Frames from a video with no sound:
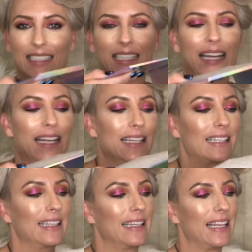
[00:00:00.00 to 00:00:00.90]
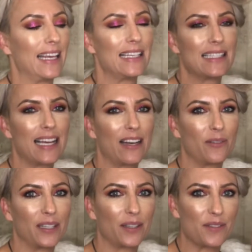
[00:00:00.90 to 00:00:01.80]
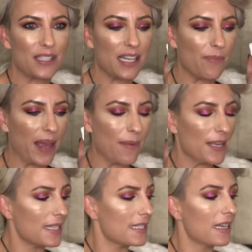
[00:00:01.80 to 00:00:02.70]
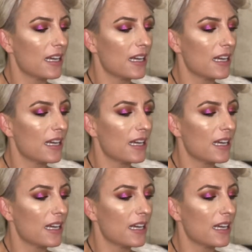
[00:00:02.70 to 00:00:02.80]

like this. I don't want to lose any babies.